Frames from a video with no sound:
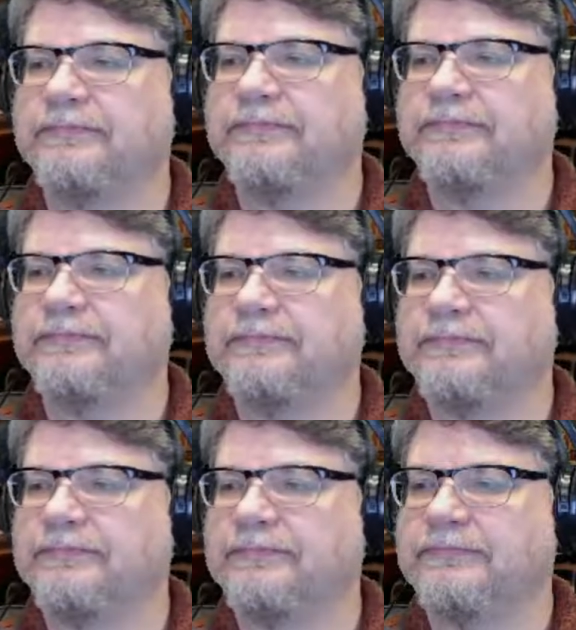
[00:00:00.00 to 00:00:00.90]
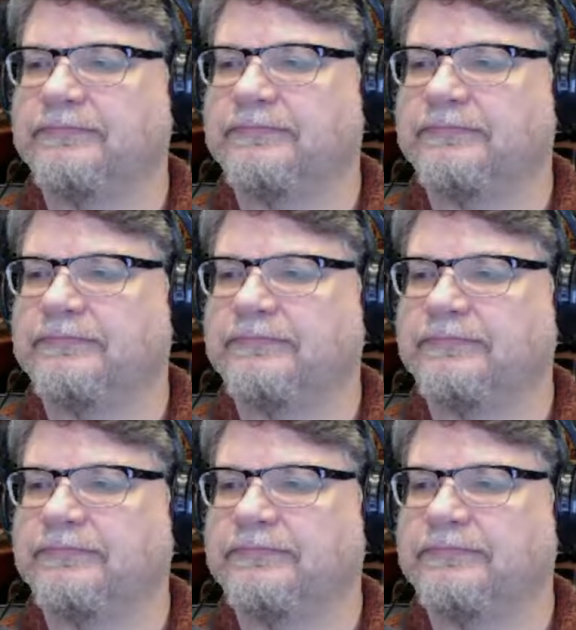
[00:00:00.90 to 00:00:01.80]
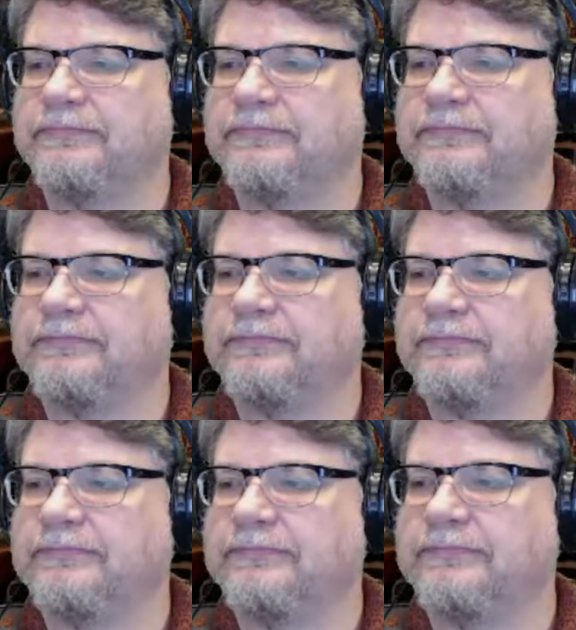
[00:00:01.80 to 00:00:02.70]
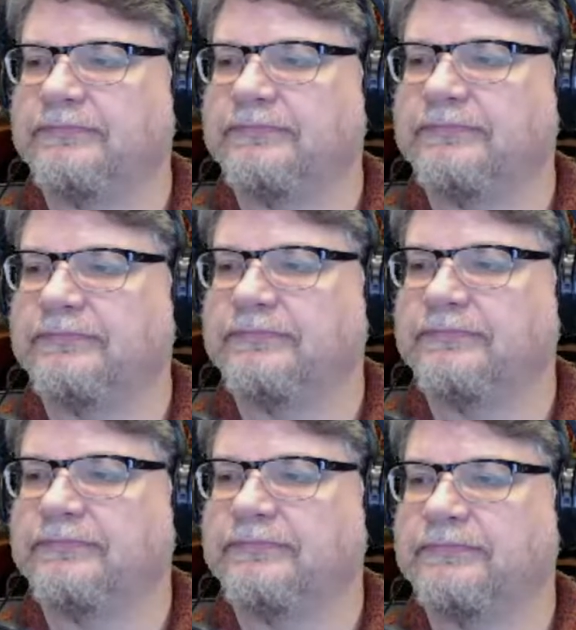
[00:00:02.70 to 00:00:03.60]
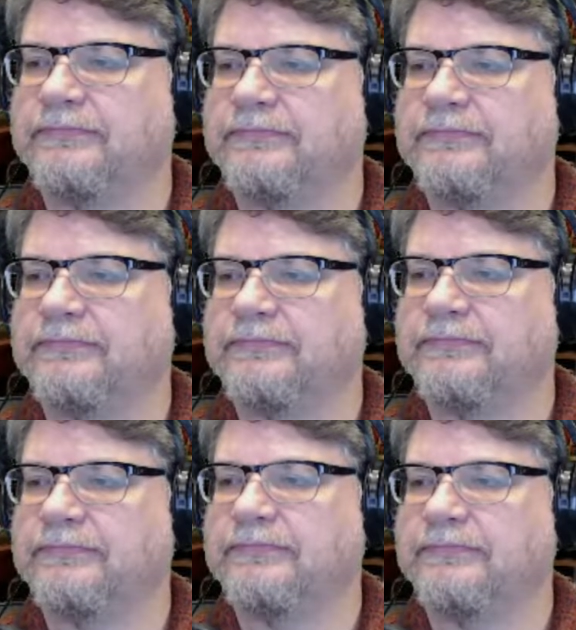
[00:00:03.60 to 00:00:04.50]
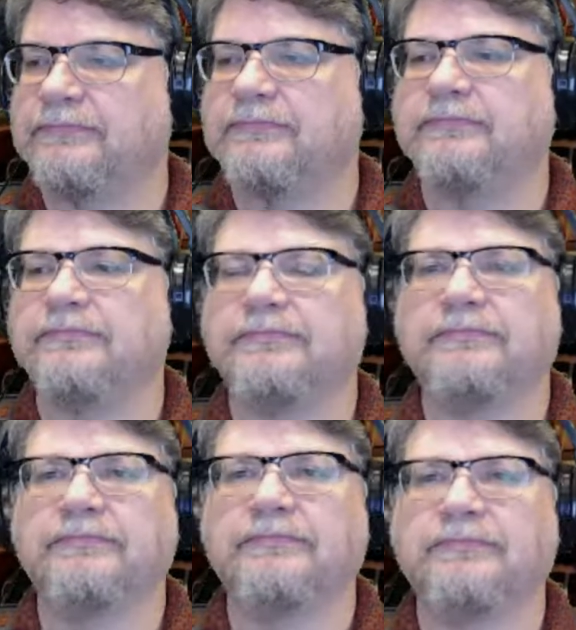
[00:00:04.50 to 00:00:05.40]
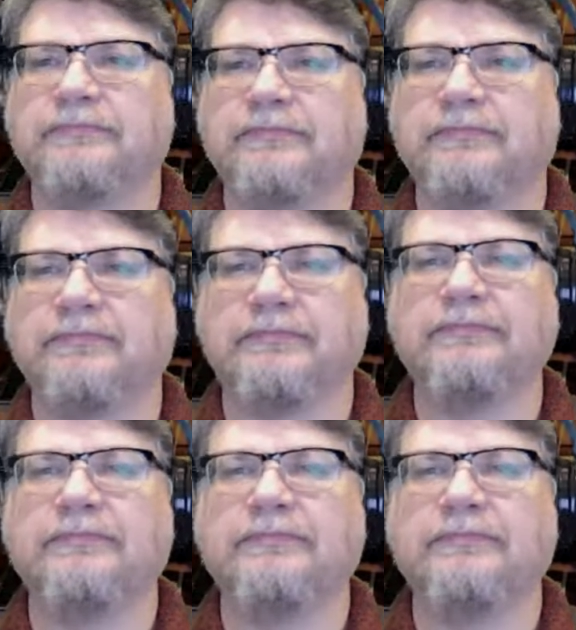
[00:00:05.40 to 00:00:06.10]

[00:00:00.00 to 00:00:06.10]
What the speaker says: [no speech]